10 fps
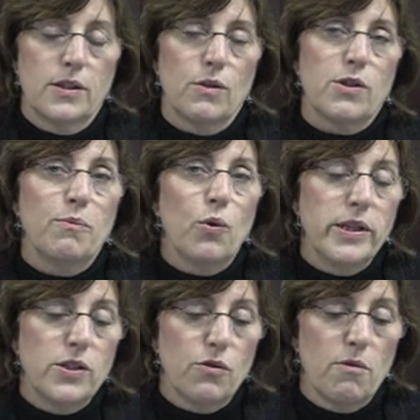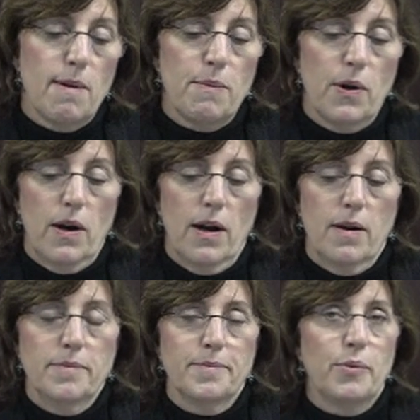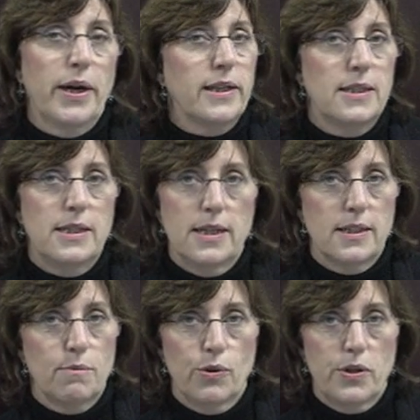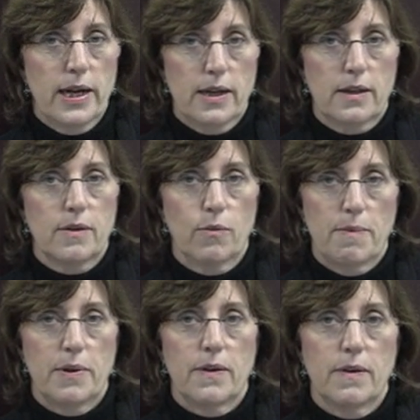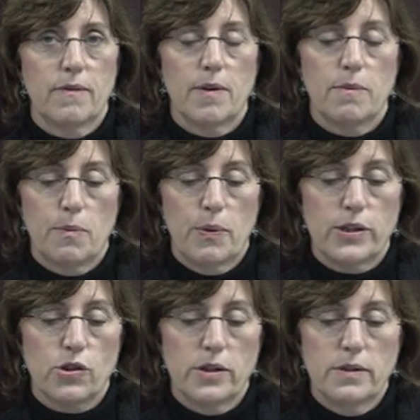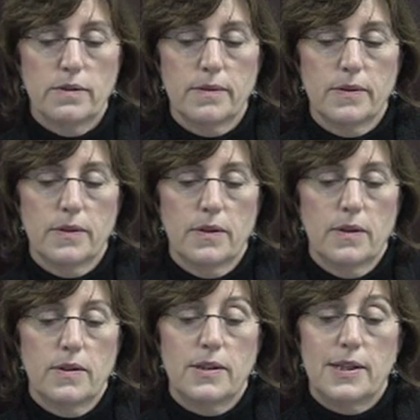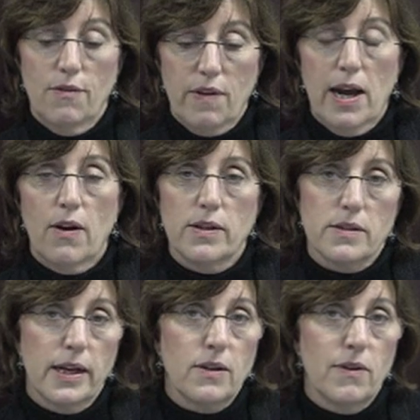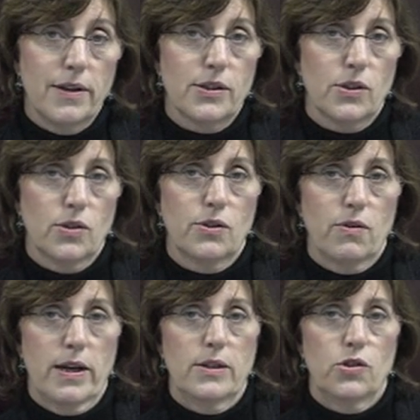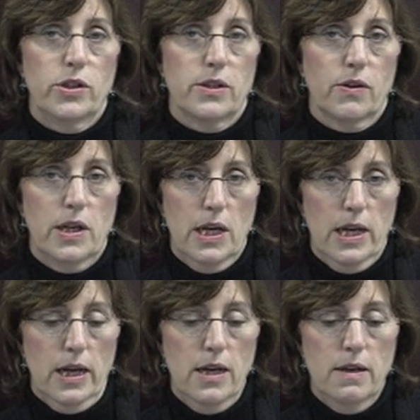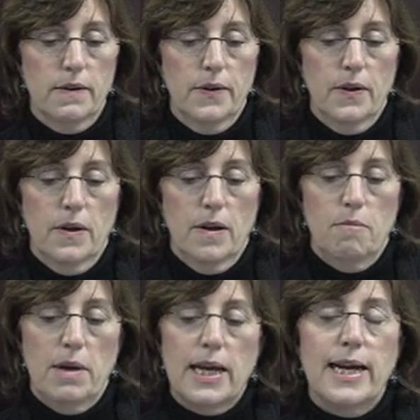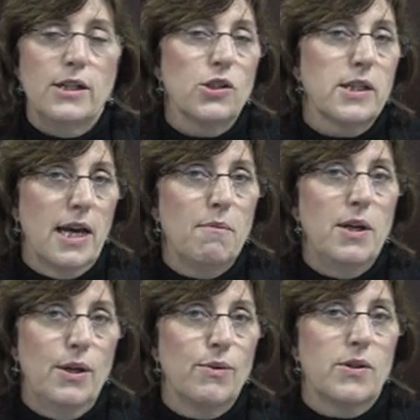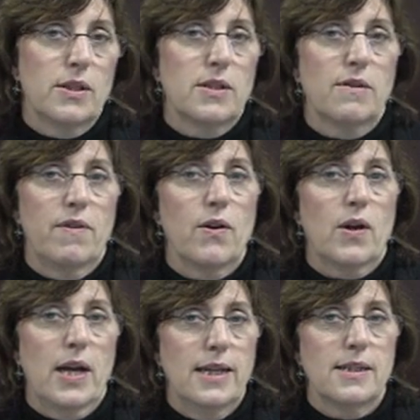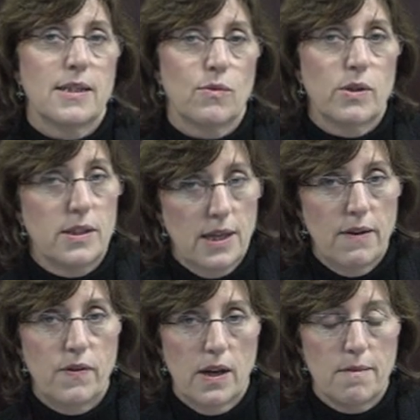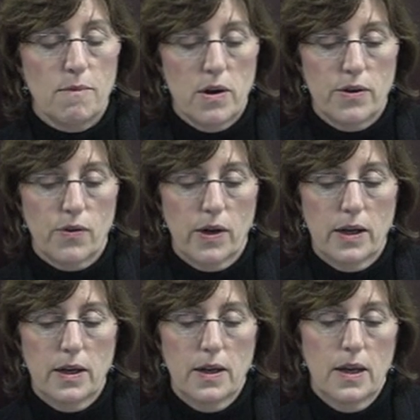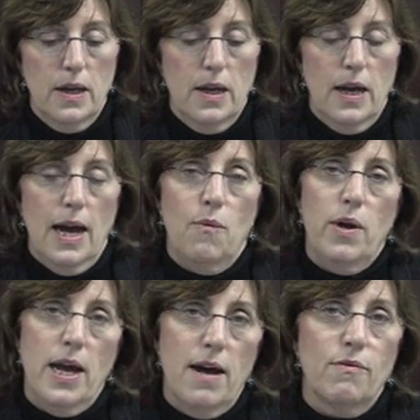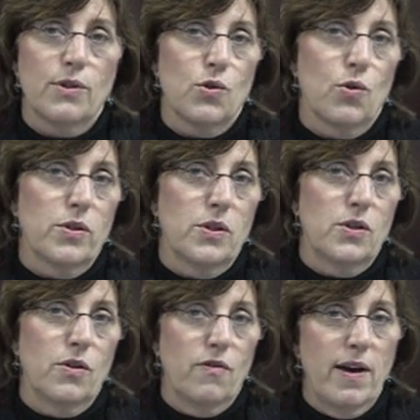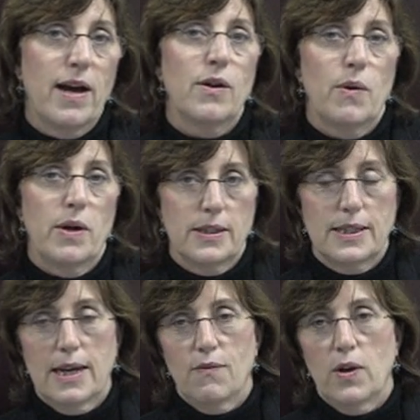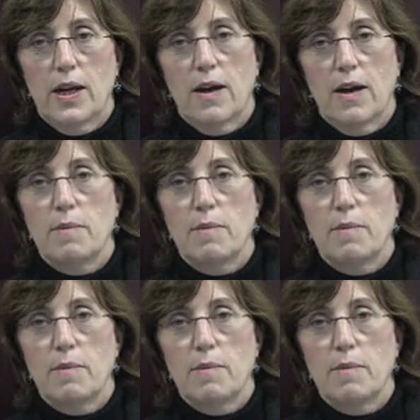So some points to remember are: pregnancy doesn't protect women from depression. Self-care and psychological strategies are key. Medications can be used in severe cases with safety and monitoring. And we have resources to evaluate the safety